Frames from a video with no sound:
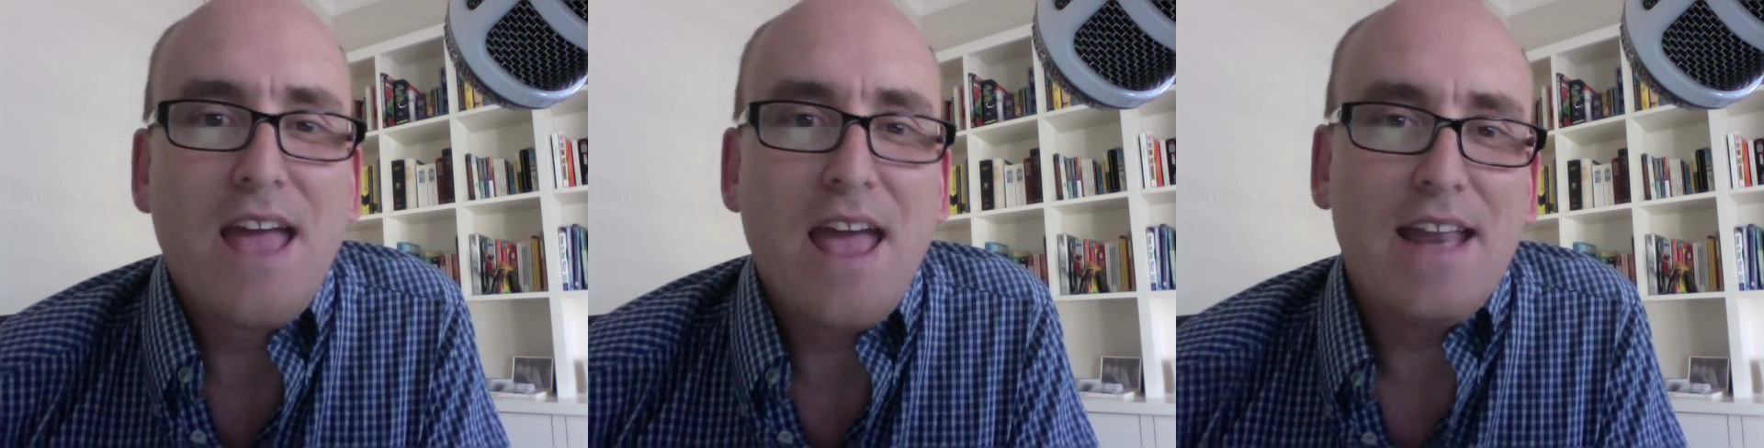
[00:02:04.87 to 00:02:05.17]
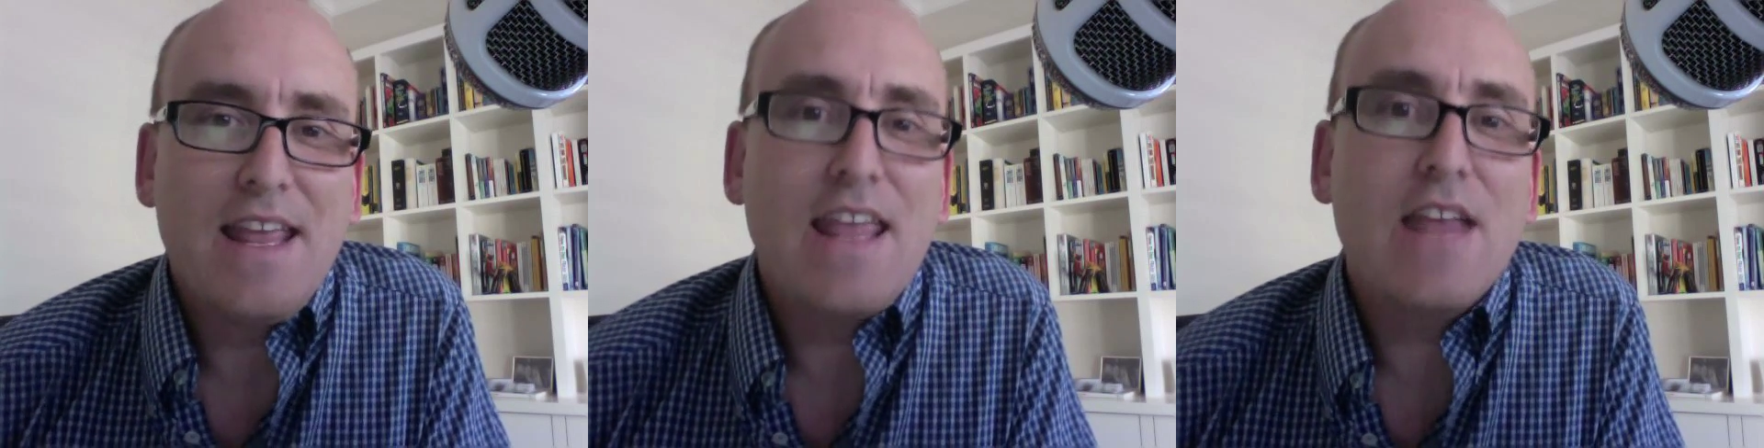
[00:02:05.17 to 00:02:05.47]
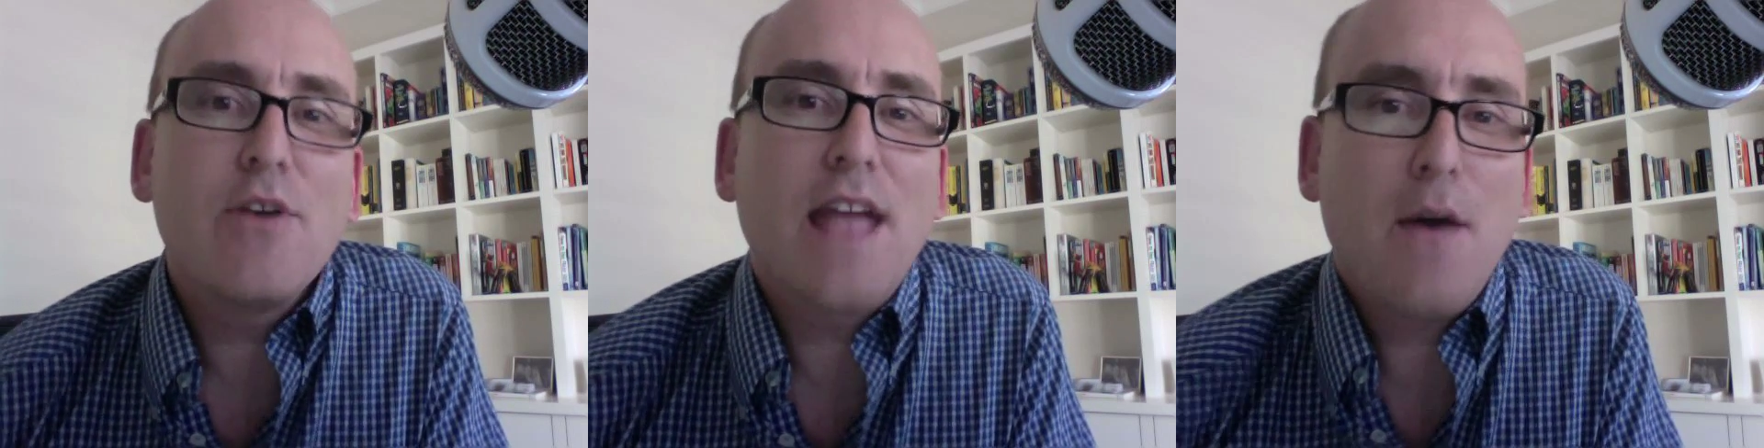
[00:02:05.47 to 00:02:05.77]
and
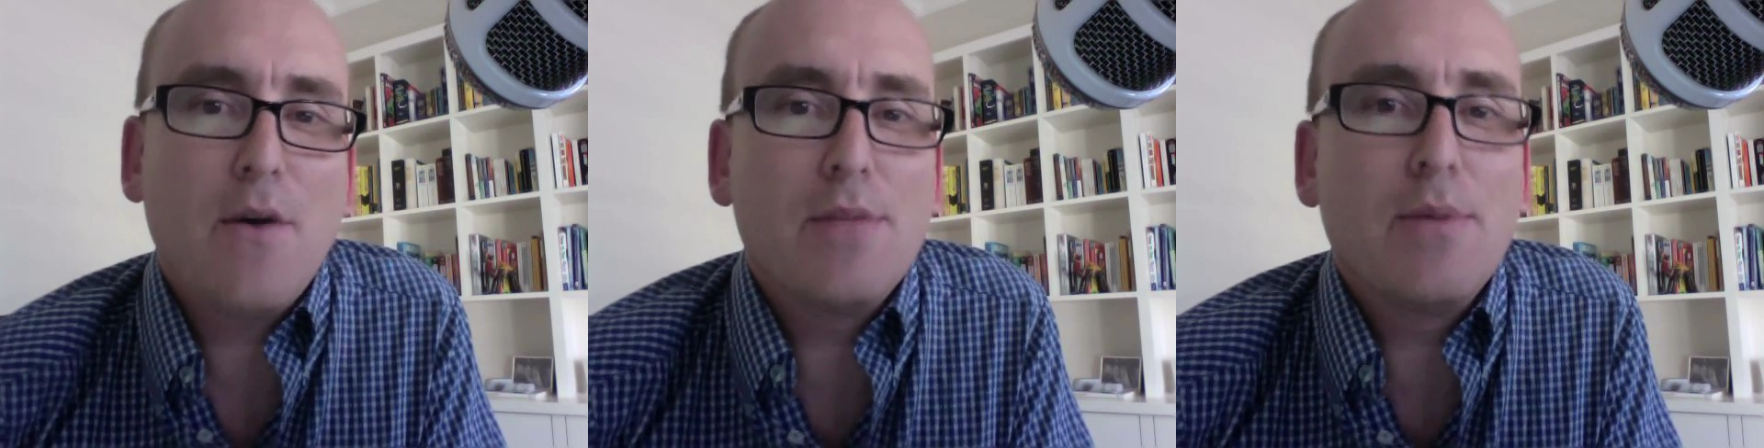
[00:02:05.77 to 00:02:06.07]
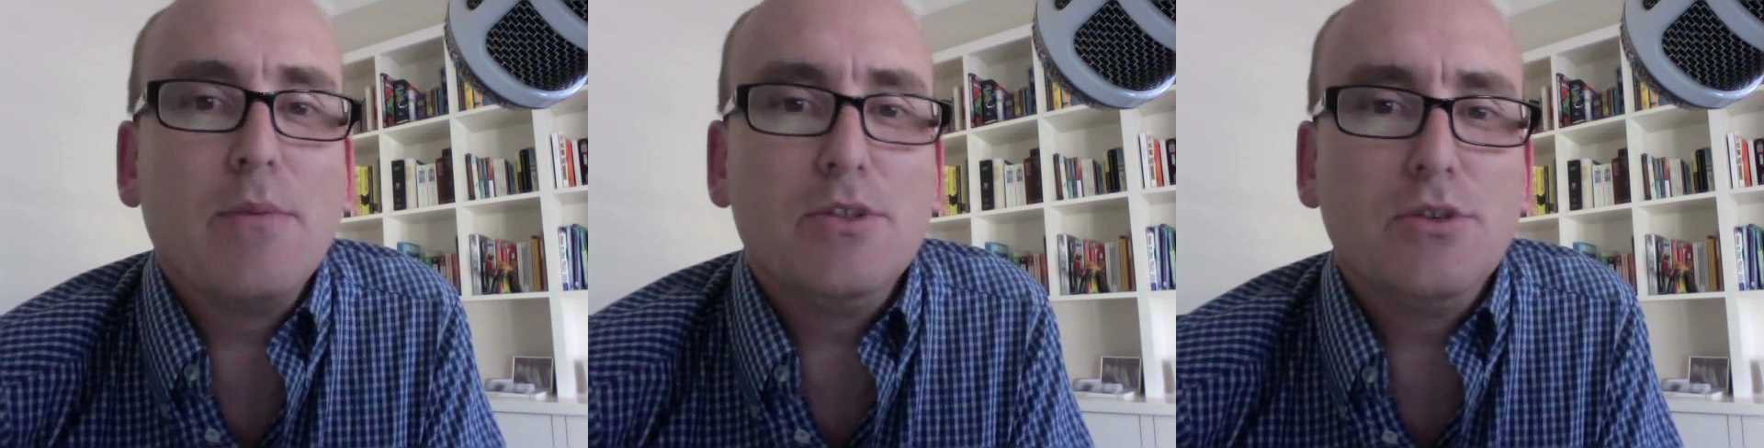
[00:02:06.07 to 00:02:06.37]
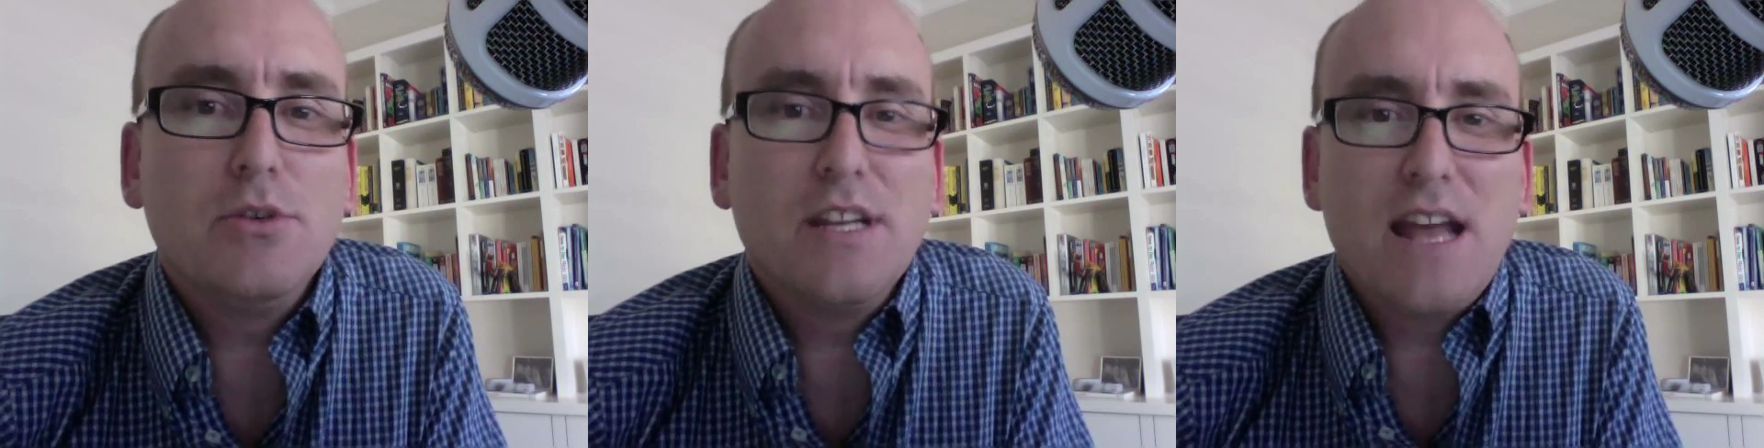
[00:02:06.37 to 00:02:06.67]
hearing how other people
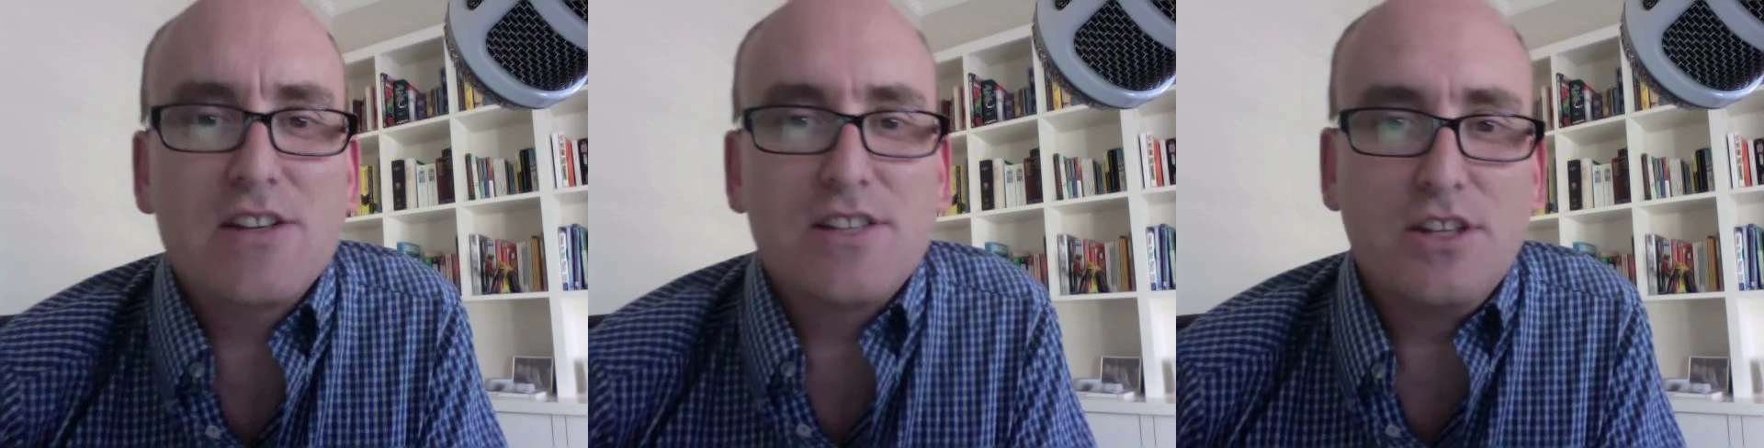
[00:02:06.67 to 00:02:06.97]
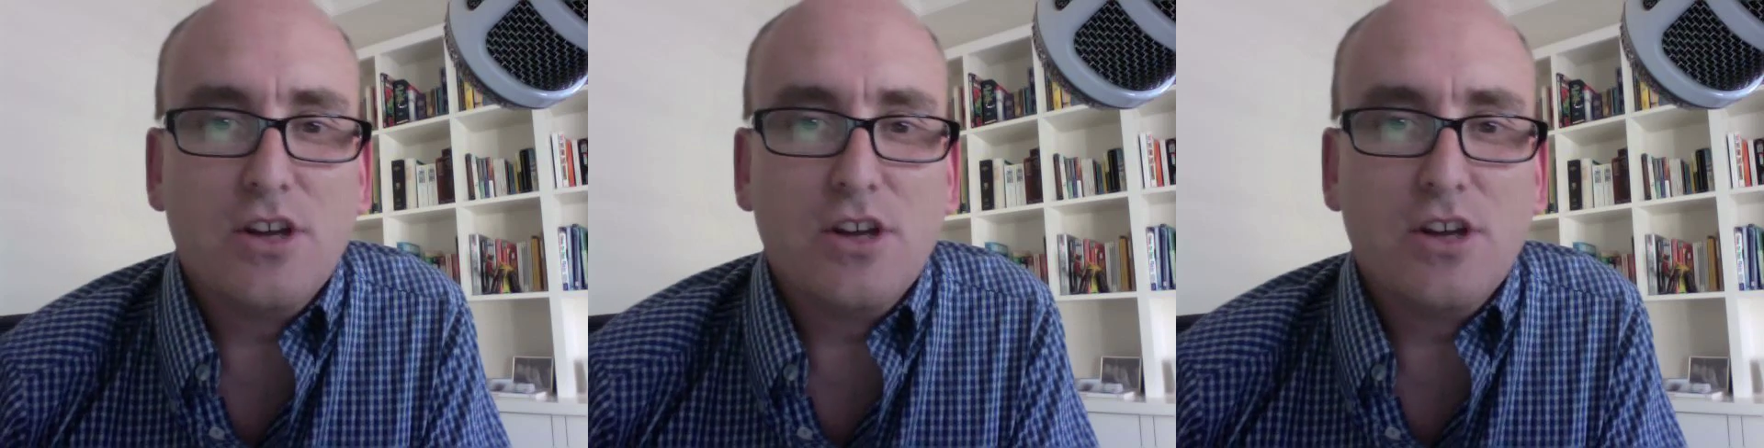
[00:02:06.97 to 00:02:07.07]
do it and actually